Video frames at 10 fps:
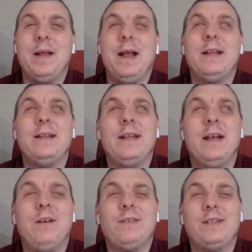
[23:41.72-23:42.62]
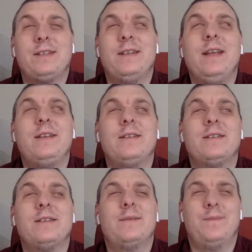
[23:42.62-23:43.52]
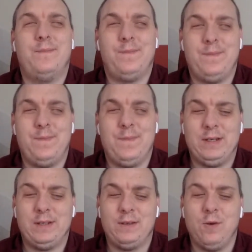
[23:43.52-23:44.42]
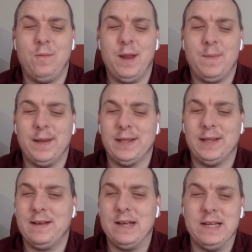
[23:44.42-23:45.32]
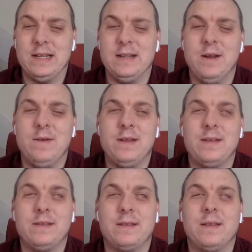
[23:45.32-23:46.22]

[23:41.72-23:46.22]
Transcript: and it just tore me up inside knowing that